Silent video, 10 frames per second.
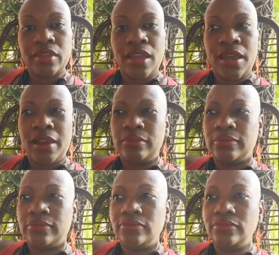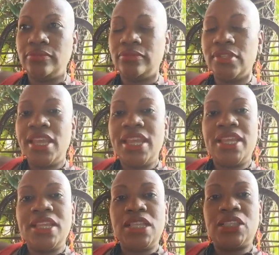I
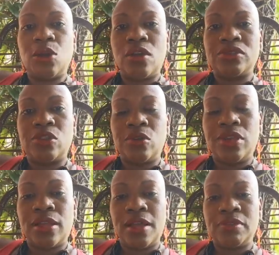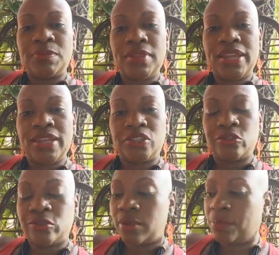was planning a
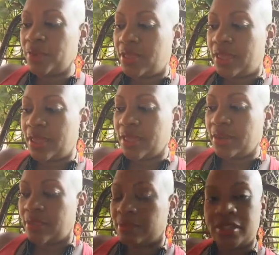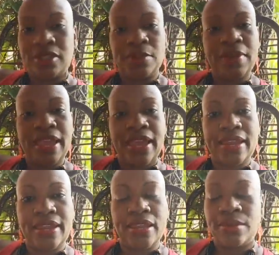trip and to
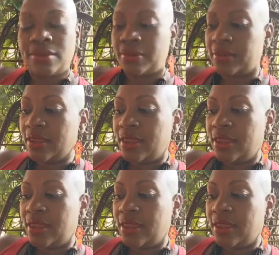Japan, and then